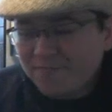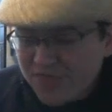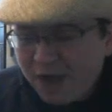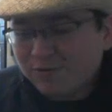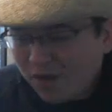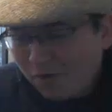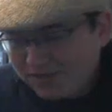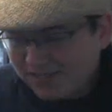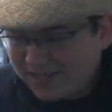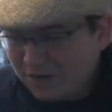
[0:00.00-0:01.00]
that was
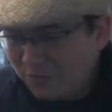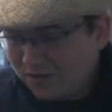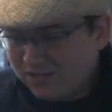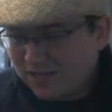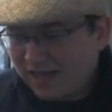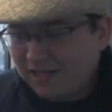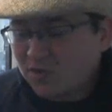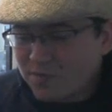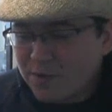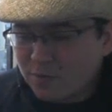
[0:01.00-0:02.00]
always a thing where it's like, so
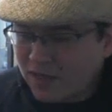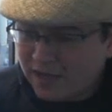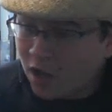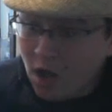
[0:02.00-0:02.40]
when people are like,